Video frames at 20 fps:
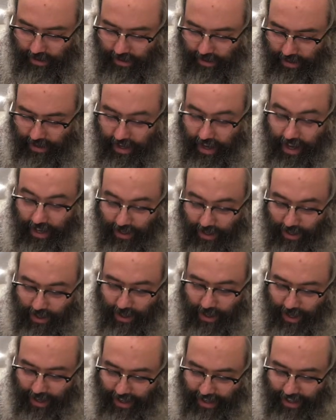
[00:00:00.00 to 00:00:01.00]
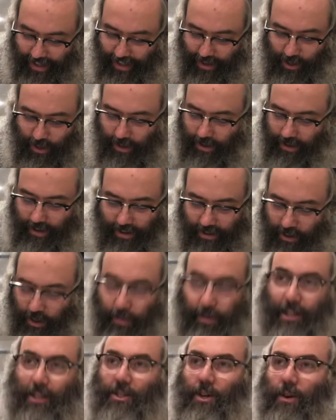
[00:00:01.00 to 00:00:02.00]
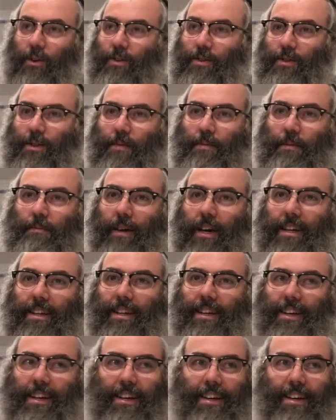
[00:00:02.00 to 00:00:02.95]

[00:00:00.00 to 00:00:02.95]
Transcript: Yes, there's so many jokes to be made